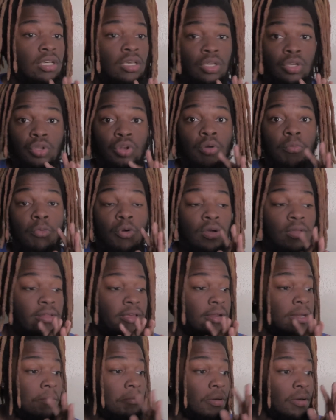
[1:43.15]
You know, more
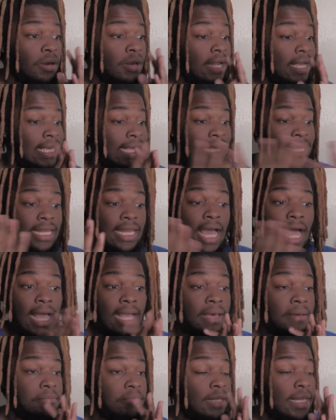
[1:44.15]
Larry Bird, I cannot
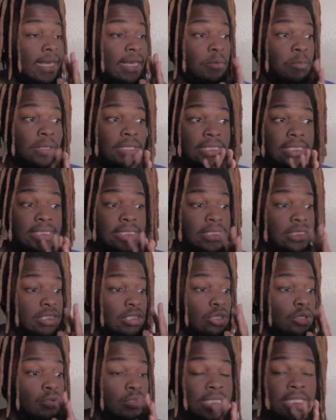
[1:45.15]
complain with this.
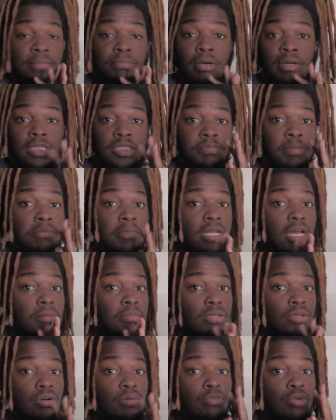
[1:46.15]
So keep on spamming down
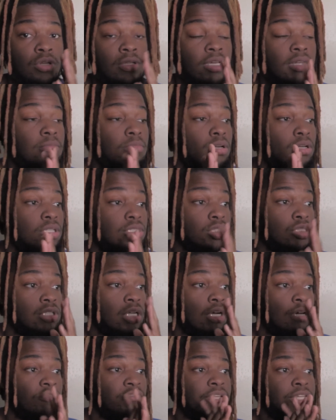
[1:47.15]
below more Larry Bird's
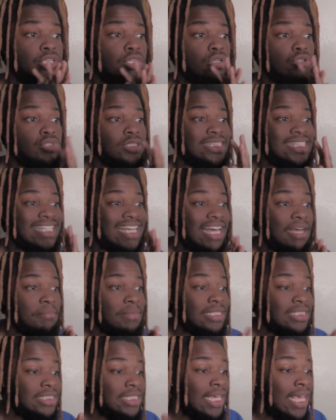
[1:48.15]
uh, videos in the
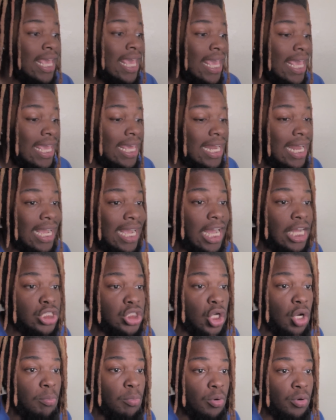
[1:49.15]
comments, and I got
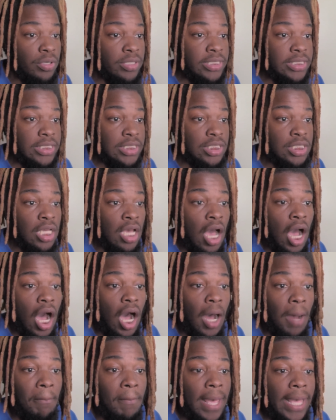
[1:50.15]
y'all more of these
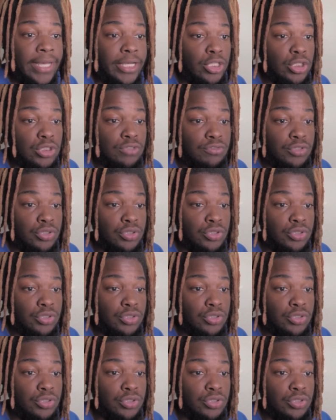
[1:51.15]
uh, bangers for